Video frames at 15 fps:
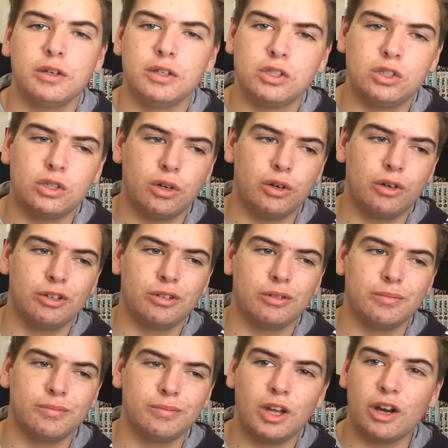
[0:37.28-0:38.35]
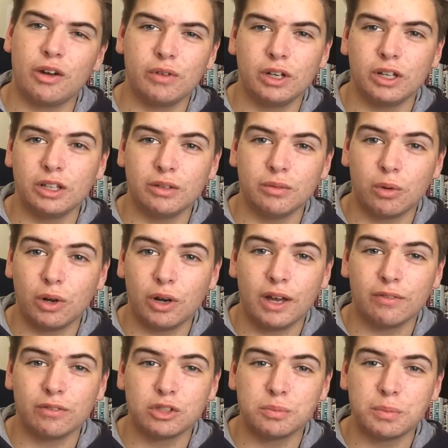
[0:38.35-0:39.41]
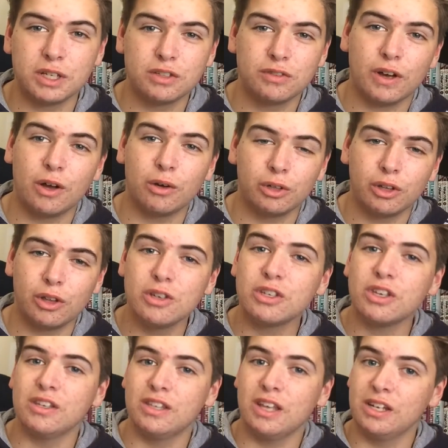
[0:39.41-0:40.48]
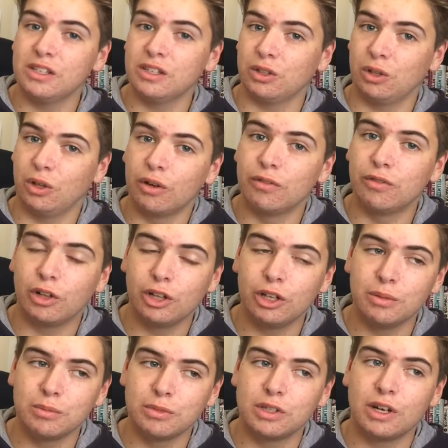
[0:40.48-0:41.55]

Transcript: so I don't really want to have to specify all of those because that is a lot of volumes